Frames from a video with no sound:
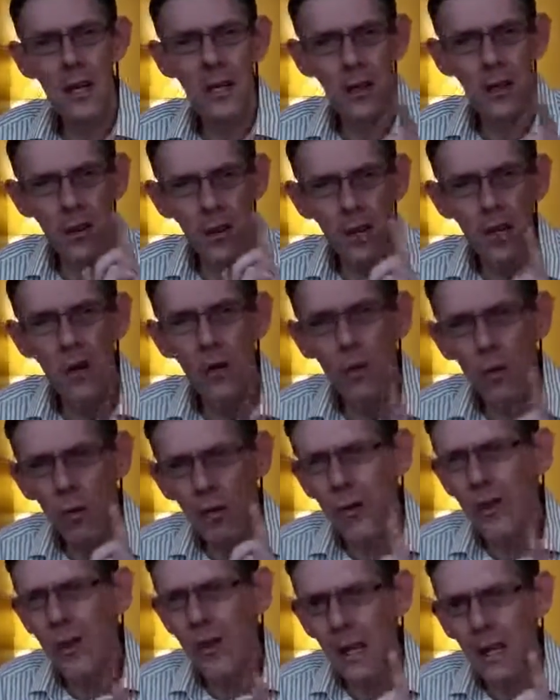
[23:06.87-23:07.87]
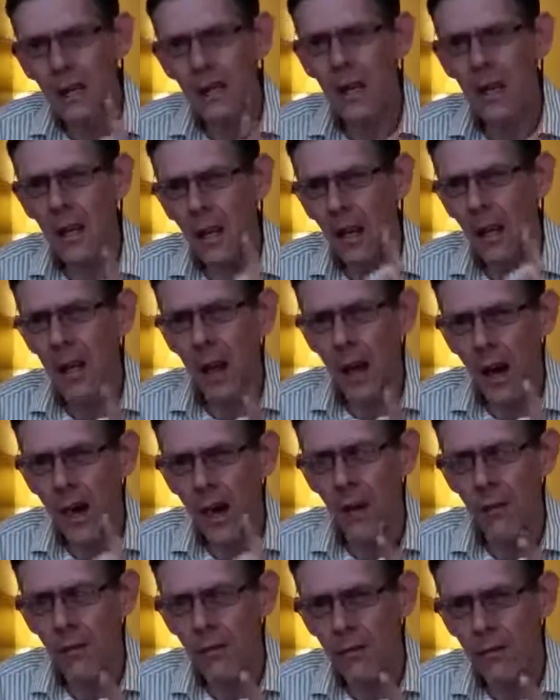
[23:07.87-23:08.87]
the authentic
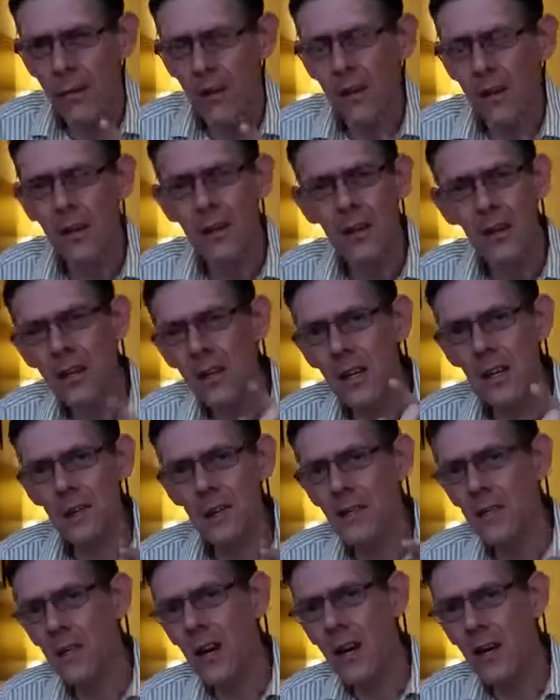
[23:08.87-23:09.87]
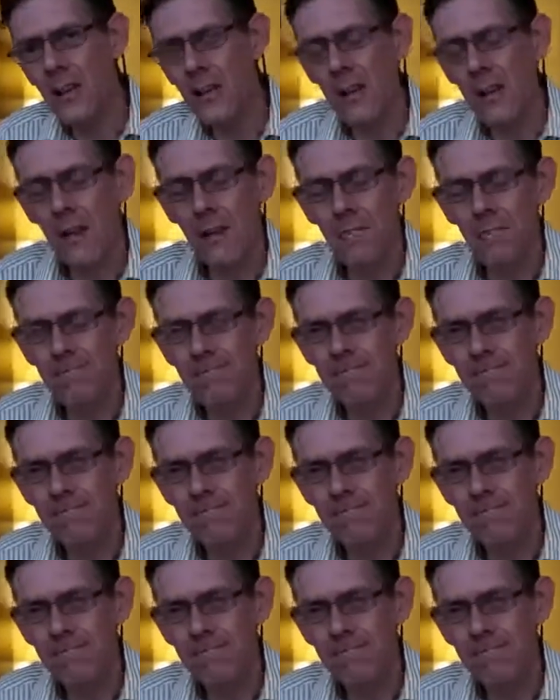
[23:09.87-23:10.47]
life inside them.